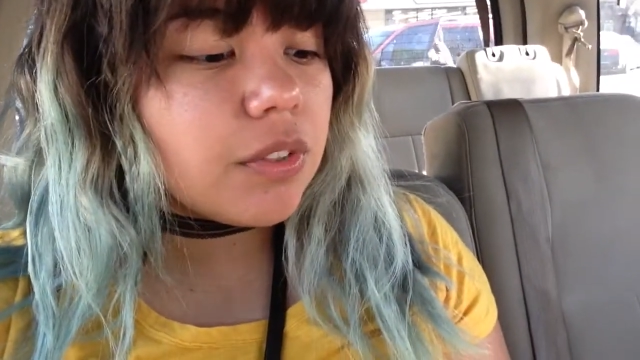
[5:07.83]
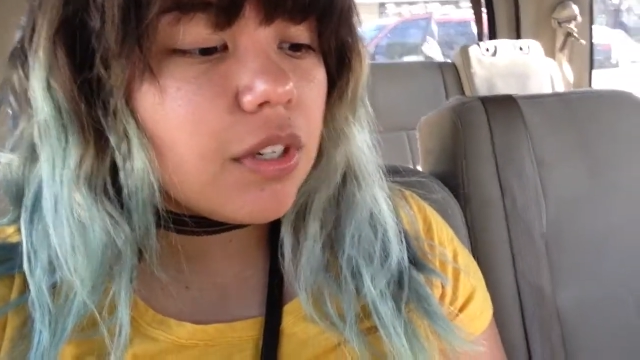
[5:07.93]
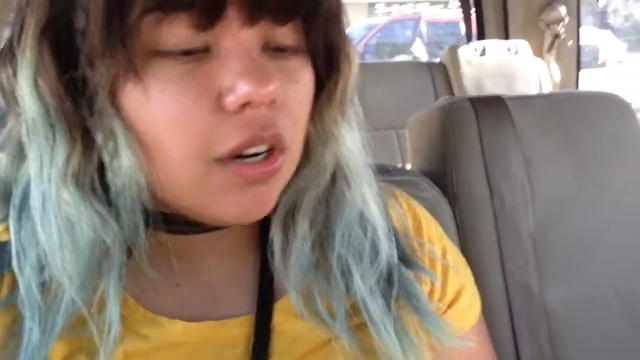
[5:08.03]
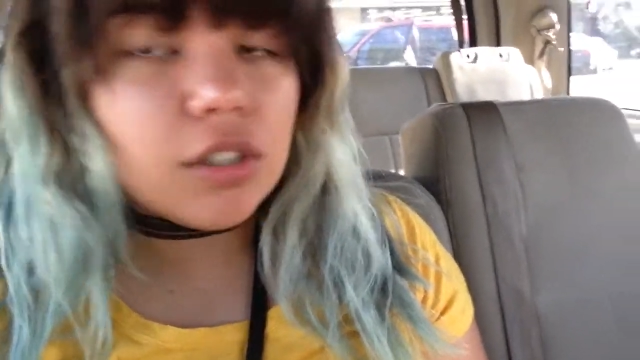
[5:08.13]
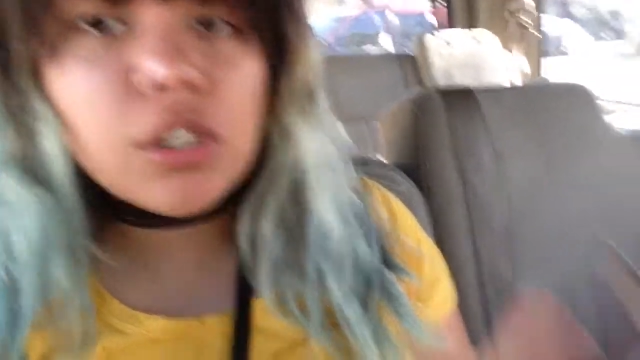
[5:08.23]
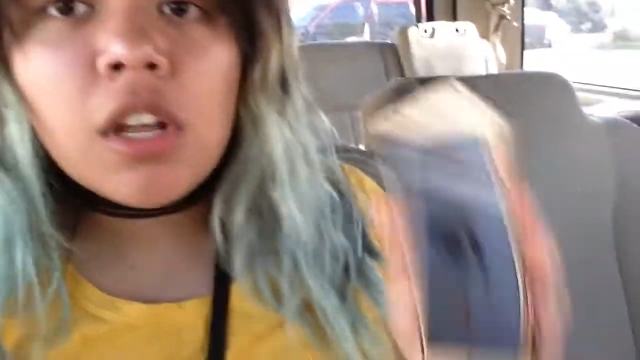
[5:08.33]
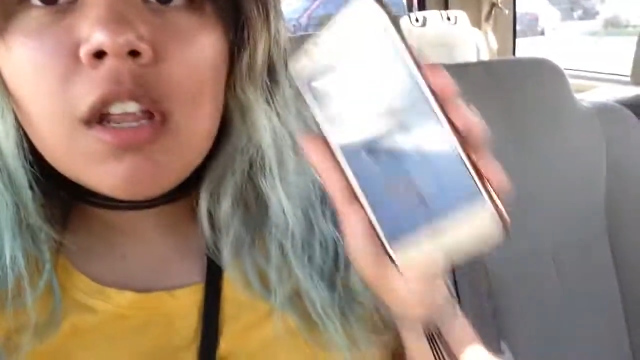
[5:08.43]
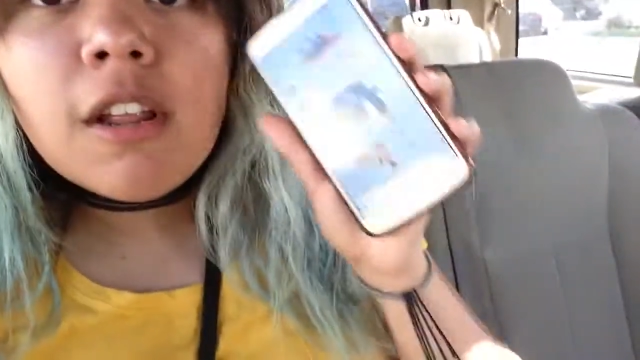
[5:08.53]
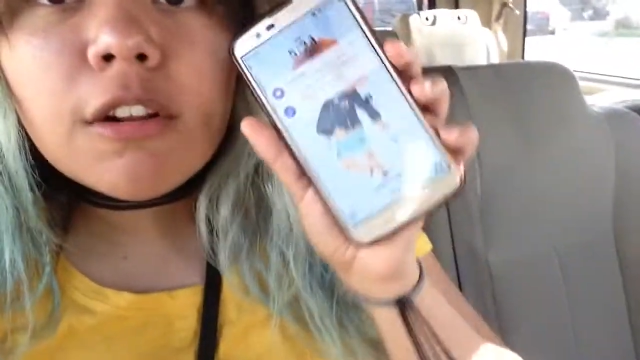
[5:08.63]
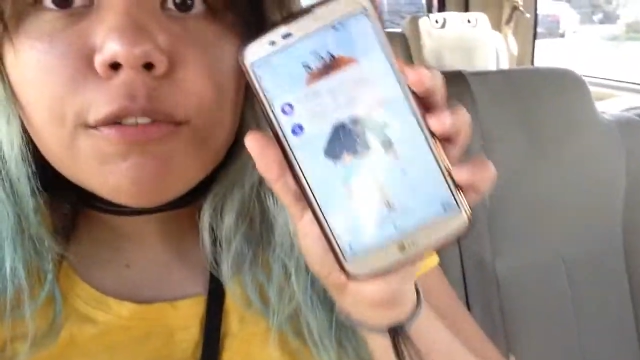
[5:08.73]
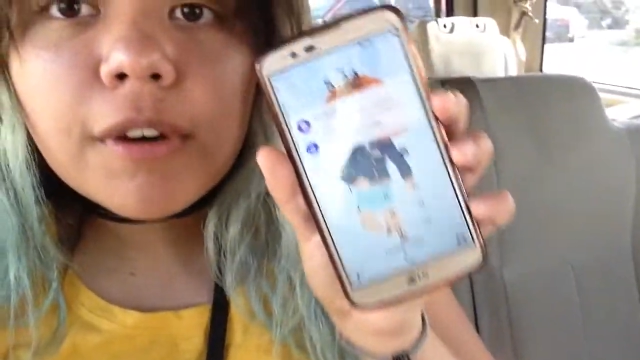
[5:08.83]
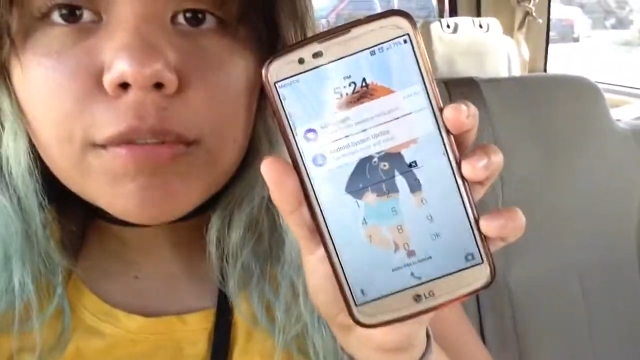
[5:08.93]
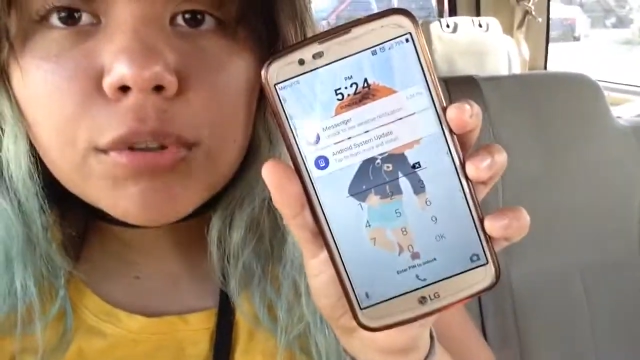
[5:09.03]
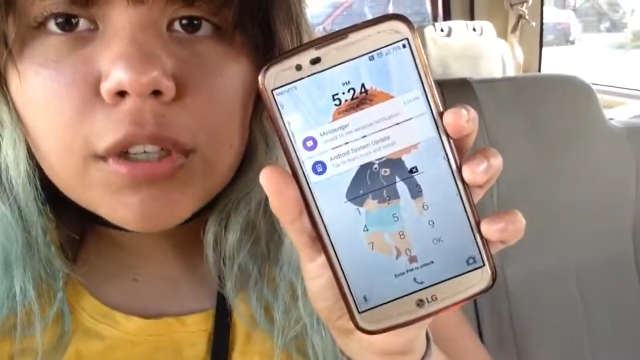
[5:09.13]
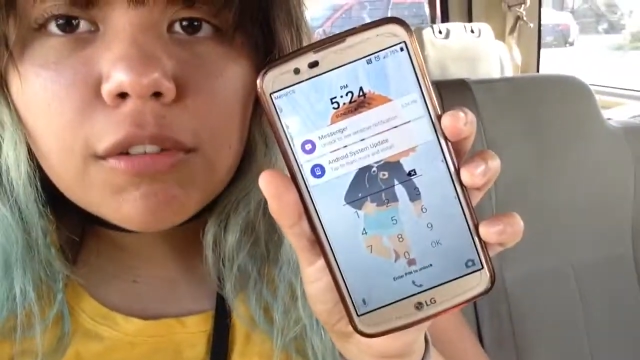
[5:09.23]
Gosh.
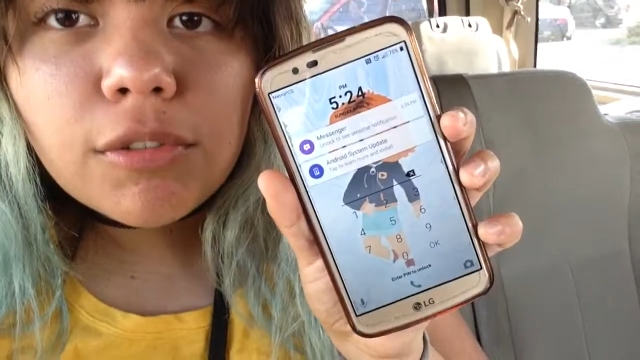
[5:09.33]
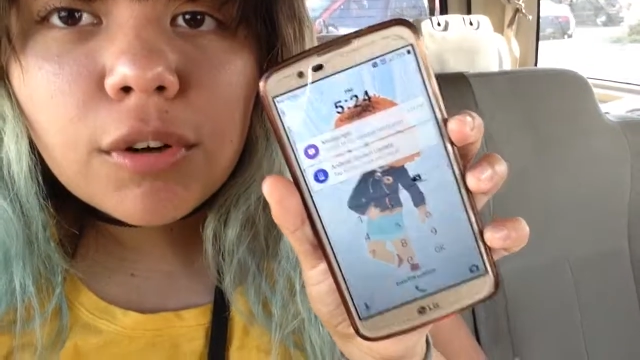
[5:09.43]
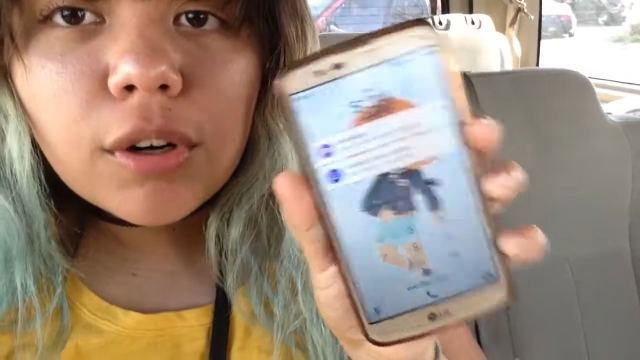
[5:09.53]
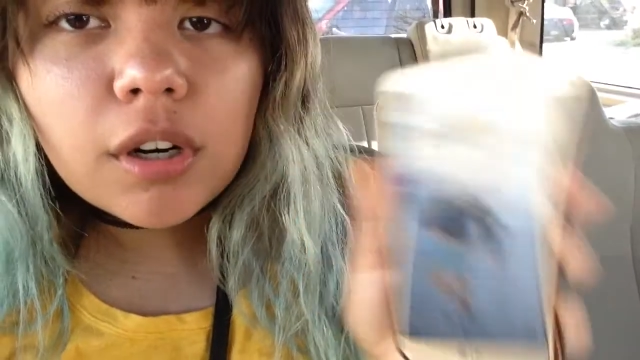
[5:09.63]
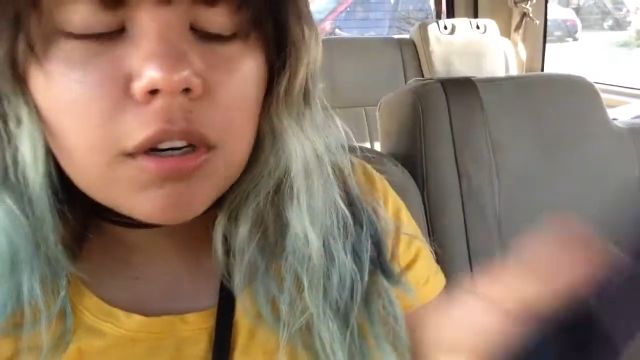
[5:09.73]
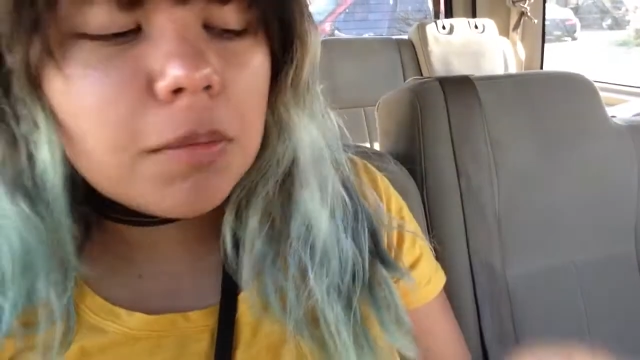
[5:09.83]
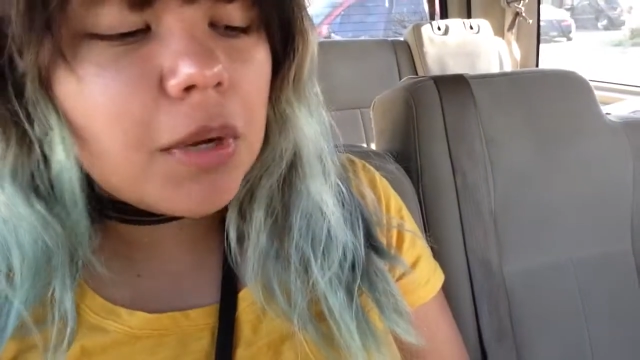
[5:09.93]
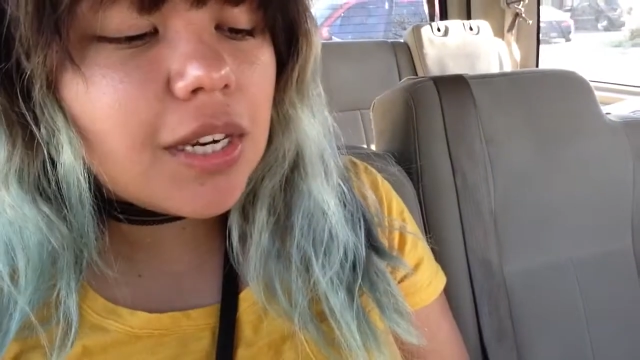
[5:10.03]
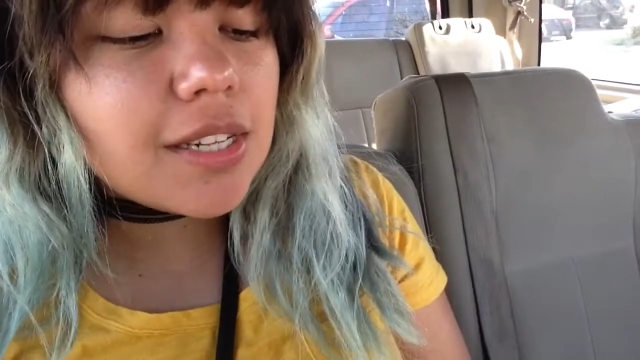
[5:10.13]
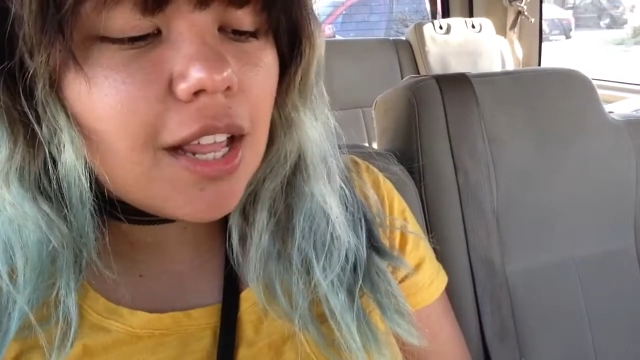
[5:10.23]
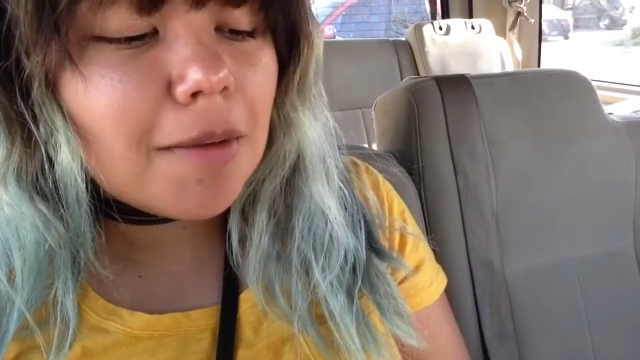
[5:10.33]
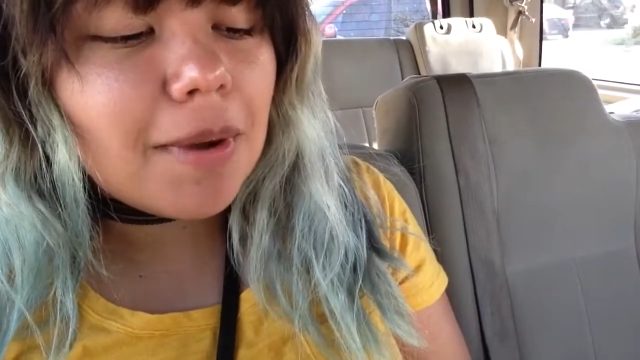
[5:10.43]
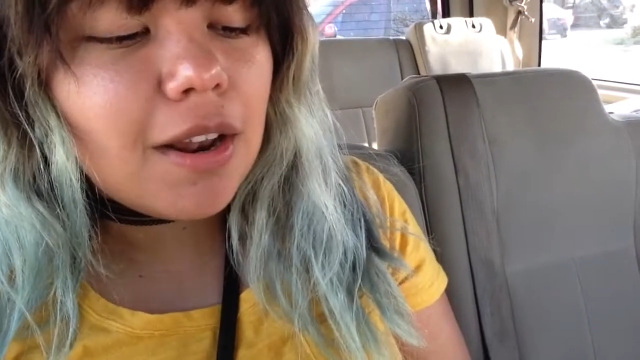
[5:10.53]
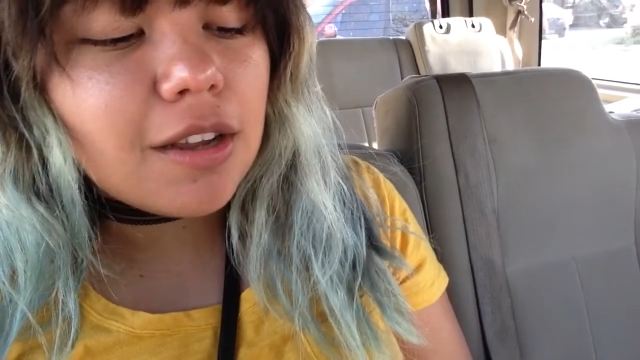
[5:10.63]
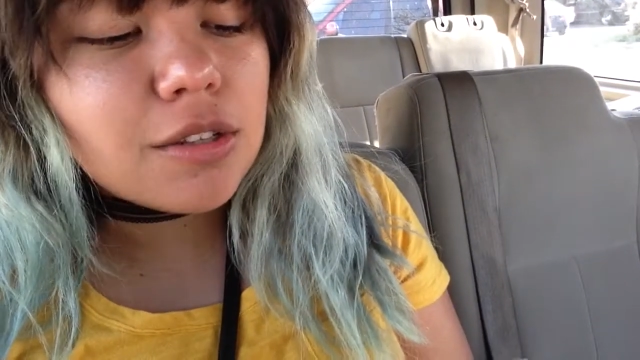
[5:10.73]
524. Um, you guys like
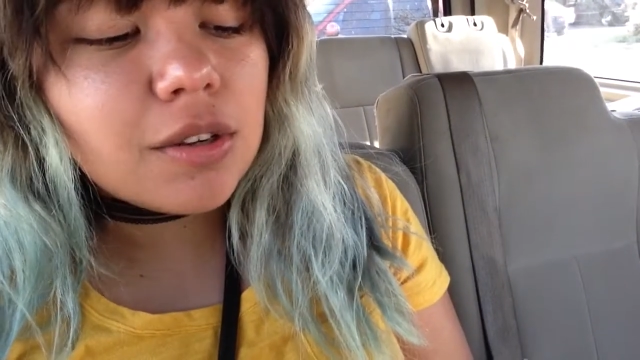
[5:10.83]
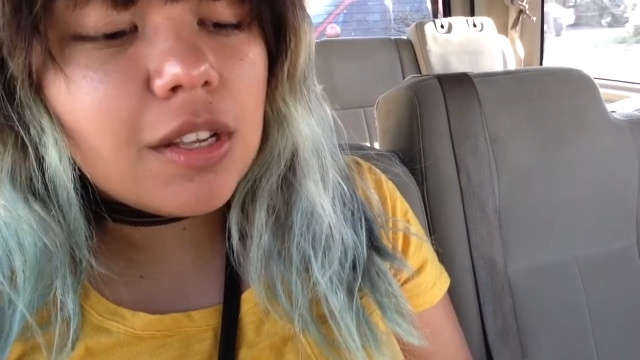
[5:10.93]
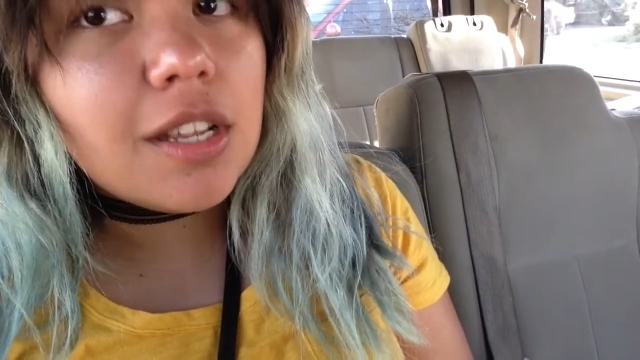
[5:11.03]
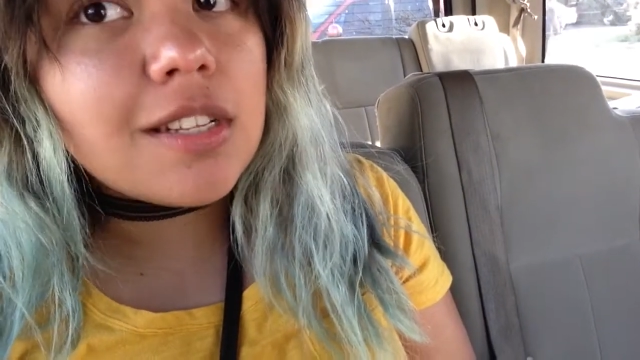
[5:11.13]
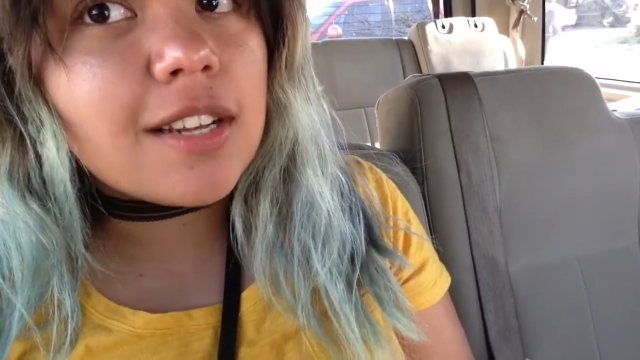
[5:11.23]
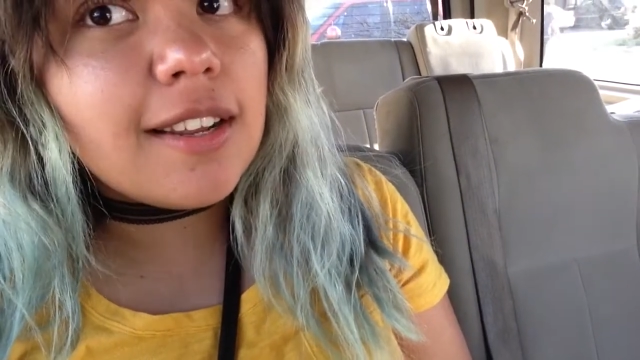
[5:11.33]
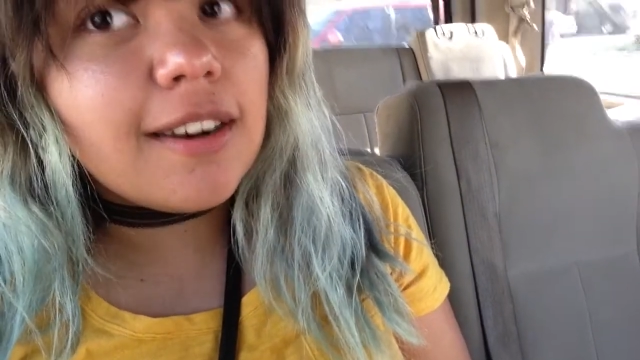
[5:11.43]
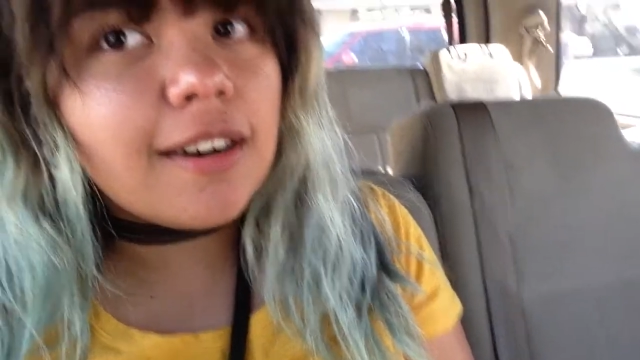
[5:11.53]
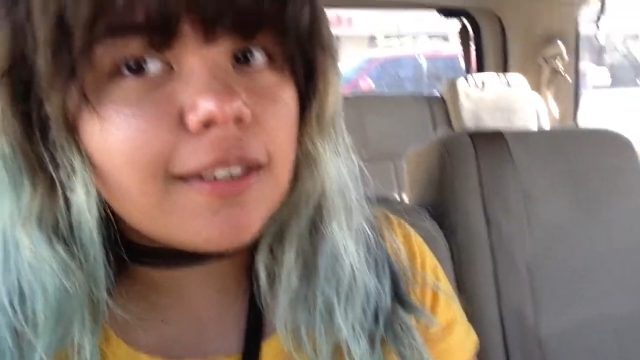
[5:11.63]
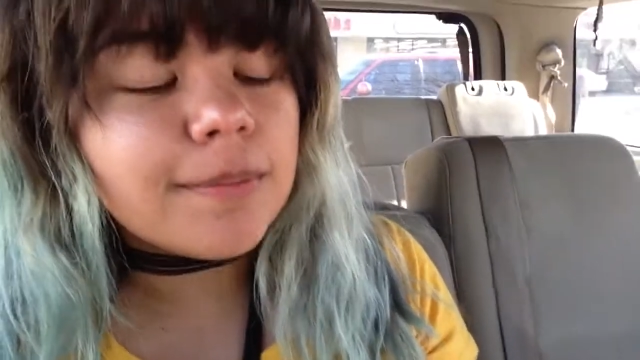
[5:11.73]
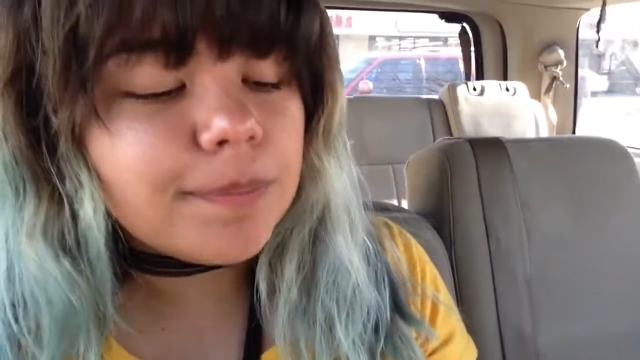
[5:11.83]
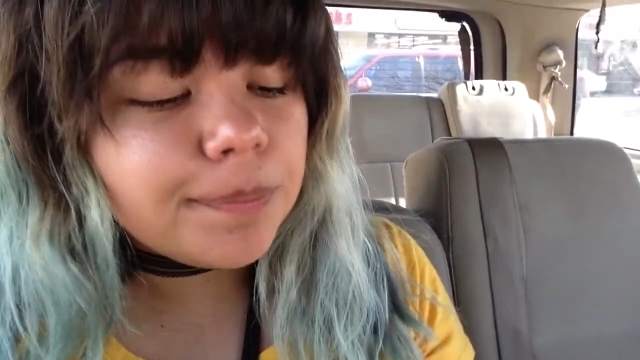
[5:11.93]
my lock screen? It's lit, huh?